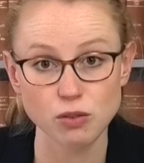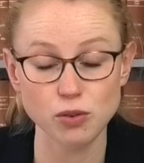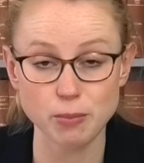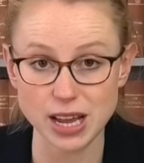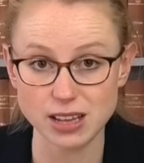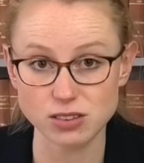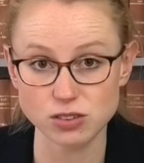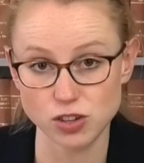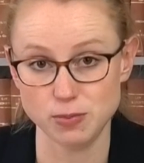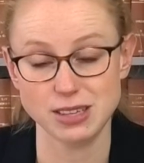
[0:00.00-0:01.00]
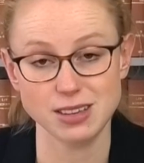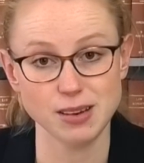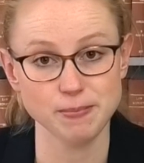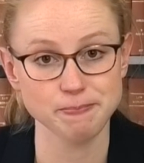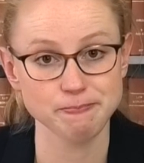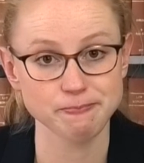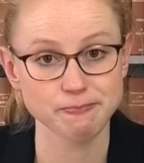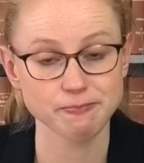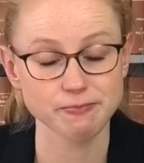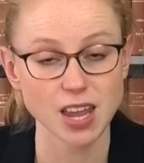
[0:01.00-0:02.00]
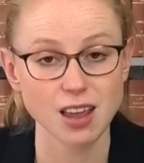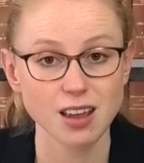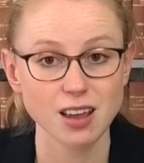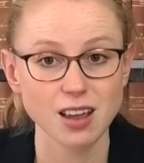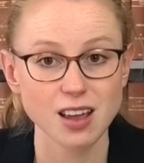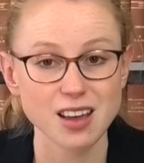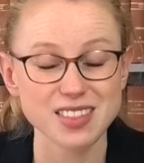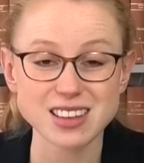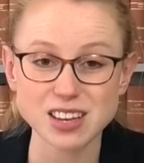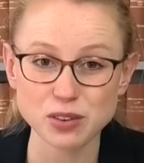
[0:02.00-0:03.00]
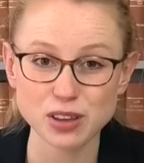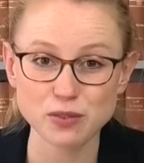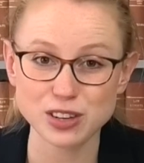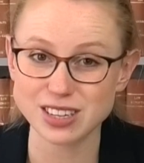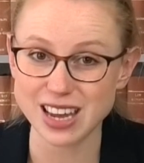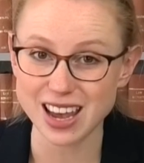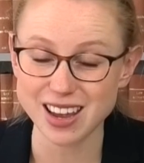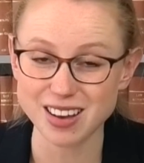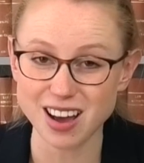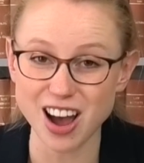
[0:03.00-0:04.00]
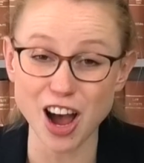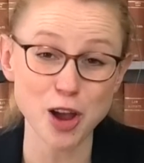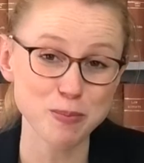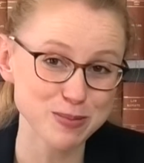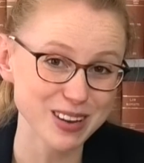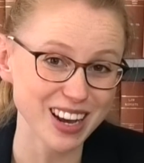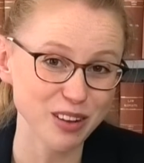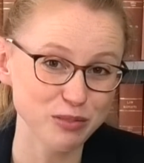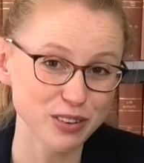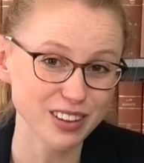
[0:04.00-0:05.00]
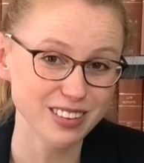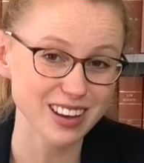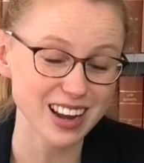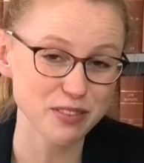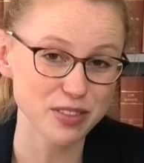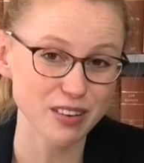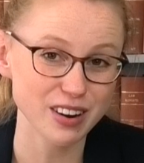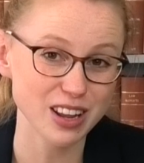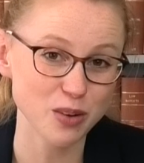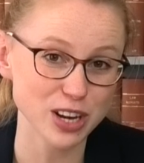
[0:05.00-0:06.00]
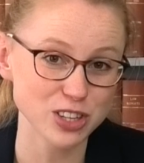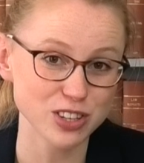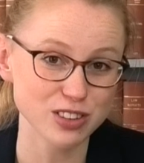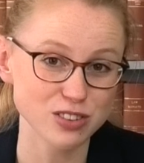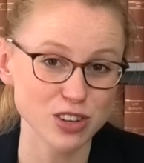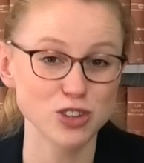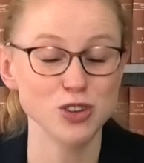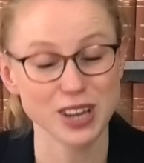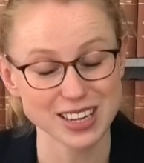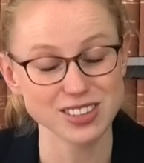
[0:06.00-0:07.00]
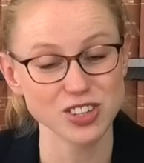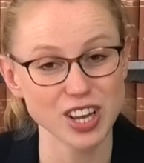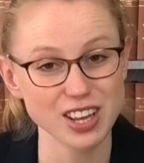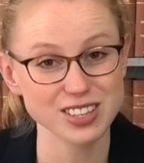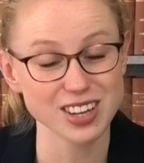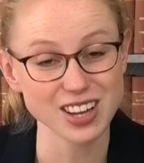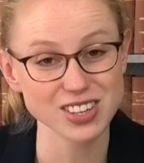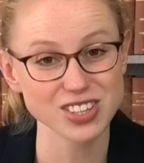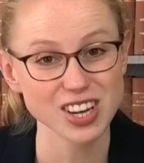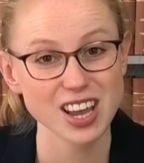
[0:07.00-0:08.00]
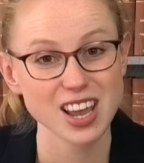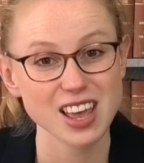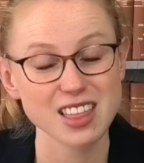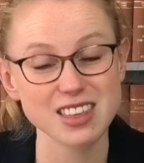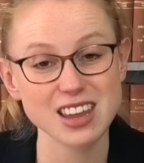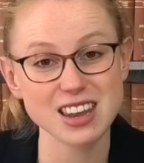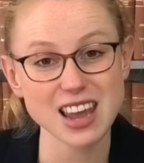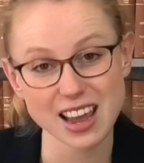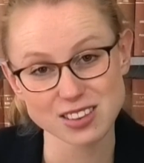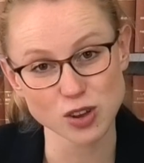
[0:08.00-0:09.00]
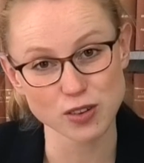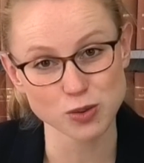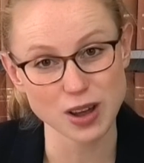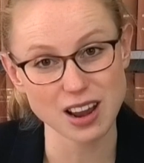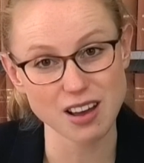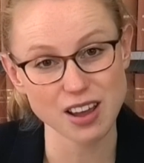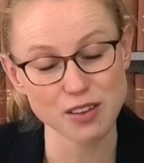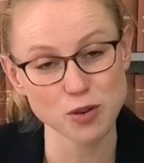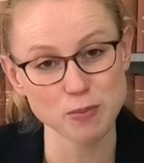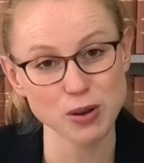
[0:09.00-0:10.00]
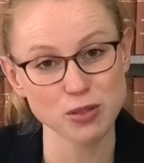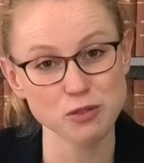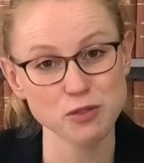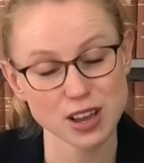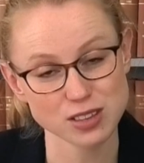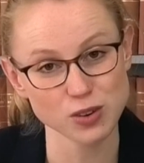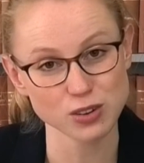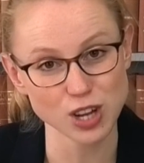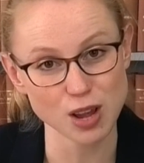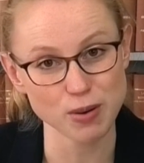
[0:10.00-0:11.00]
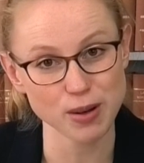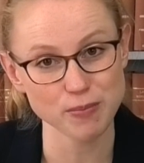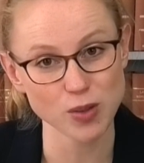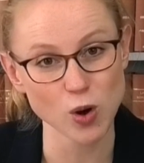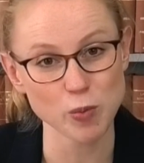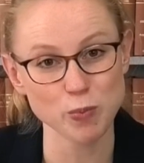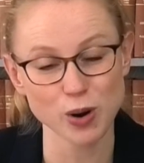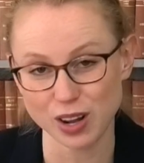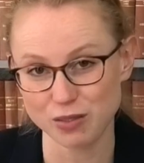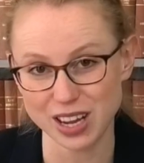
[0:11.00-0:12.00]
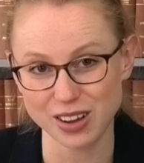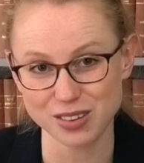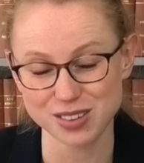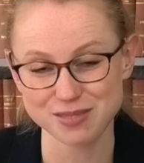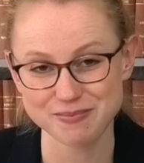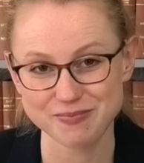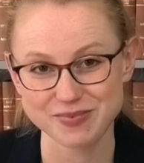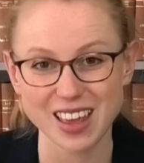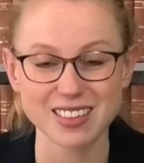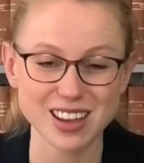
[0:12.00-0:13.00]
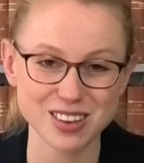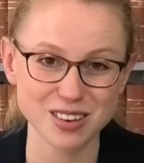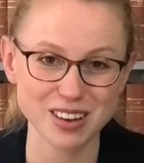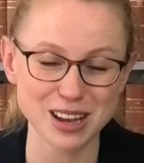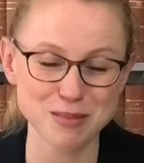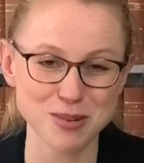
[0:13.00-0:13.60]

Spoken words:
remains to be seen. That's everything for today. I hope it's been helpful, and if there are any questions, do get in touch. The next GovSquare Live will be on the 1st of October on product recalls. Thank you and good